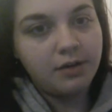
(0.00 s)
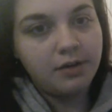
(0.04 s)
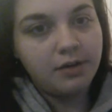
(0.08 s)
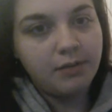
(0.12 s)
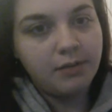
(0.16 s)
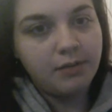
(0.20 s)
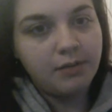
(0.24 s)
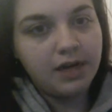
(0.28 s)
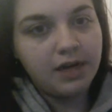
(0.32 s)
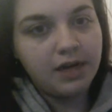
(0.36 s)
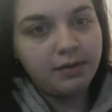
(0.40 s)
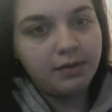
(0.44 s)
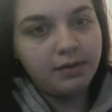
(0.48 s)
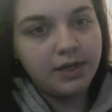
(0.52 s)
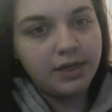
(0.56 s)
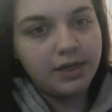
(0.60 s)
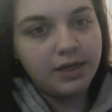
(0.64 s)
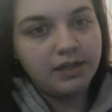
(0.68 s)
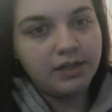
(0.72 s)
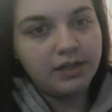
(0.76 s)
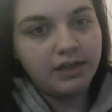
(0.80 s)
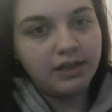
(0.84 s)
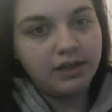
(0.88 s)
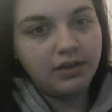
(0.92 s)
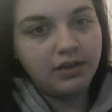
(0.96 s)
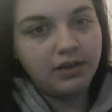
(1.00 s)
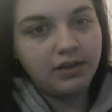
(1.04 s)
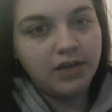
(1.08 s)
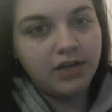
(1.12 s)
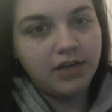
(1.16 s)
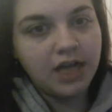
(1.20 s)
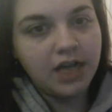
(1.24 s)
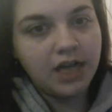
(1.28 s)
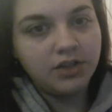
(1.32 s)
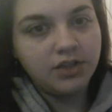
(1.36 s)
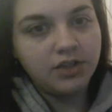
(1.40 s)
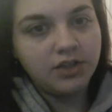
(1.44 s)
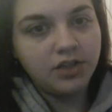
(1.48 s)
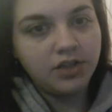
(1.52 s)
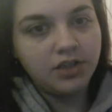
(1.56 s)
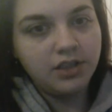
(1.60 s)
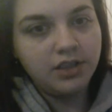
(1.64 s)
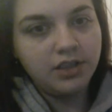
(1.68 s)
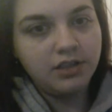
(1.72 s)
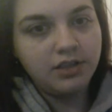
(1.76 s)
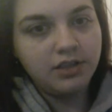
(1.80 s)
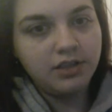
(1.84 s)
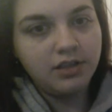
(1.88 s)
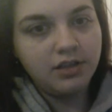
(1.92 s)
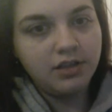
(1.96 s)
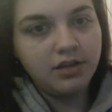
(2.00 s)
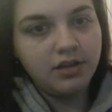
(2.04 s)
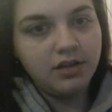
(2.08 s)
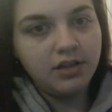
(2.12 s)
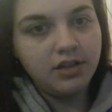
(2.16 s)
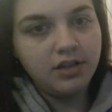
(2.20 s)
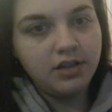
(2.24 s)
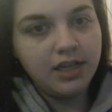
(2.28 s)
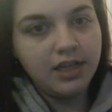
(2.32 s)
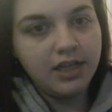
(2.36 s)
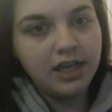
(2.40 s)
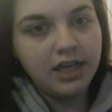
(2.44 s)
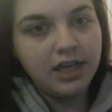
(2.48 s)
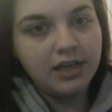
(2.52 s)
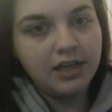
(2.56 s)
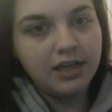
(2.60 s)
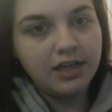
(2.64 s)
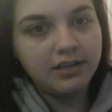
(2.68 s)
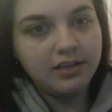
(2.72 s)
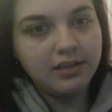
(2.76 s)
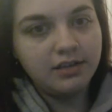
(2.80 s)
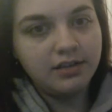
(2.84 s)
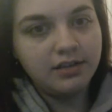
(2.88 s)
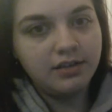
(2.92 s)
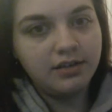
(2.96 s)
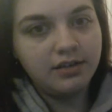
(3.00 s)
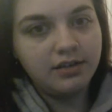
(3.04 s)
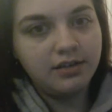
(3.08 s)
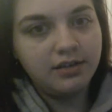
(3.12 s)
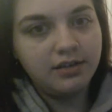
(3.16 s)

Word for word: and made them into little notches on the ends.